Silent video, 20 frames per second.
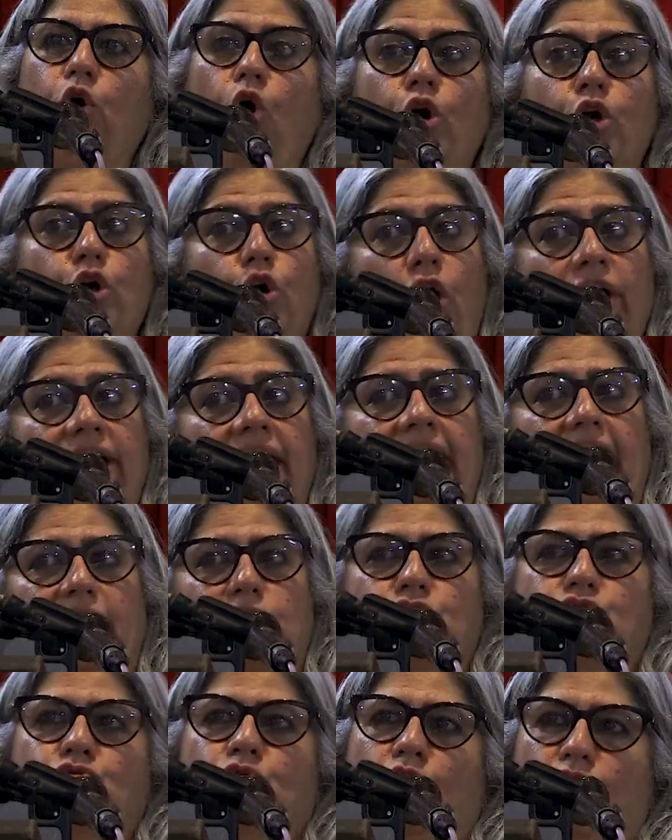law, not an
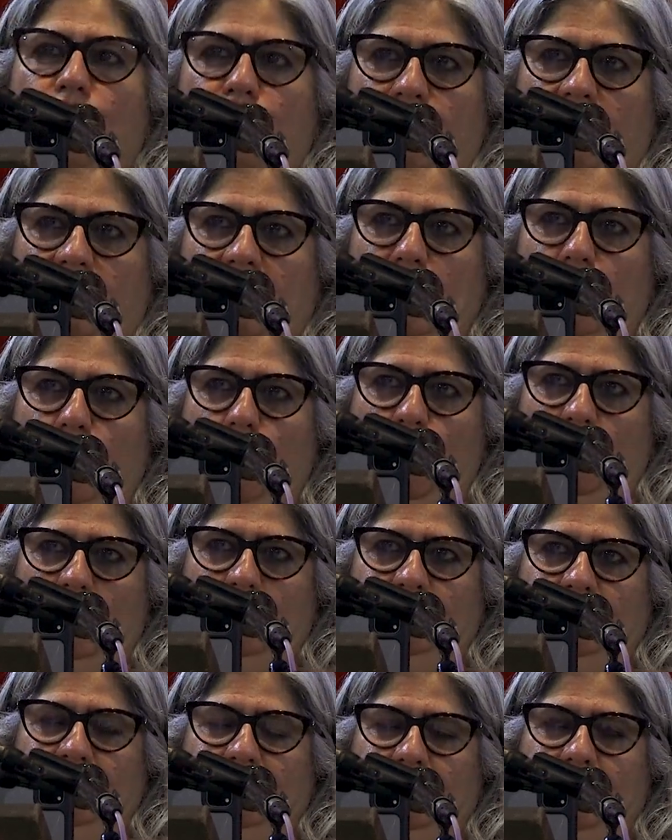extraordinary
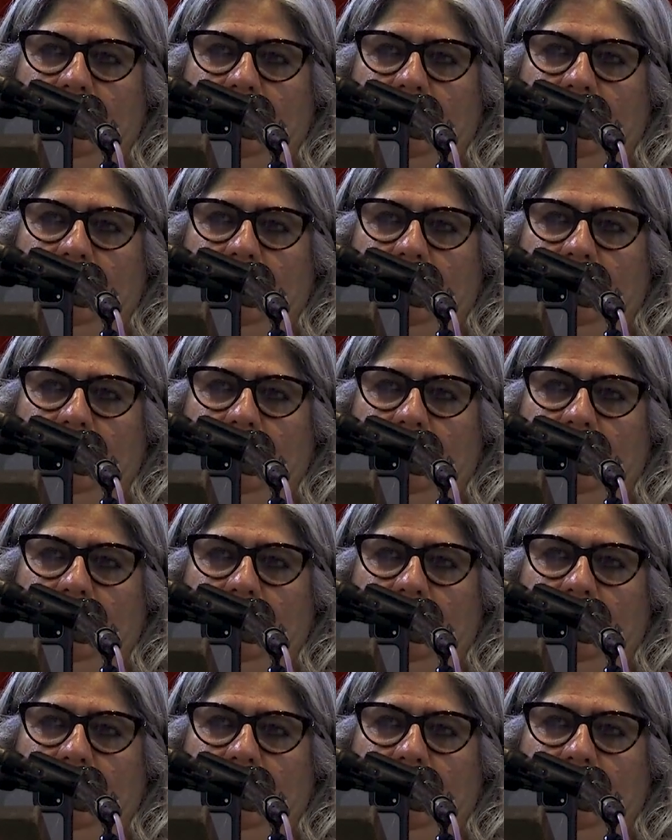law.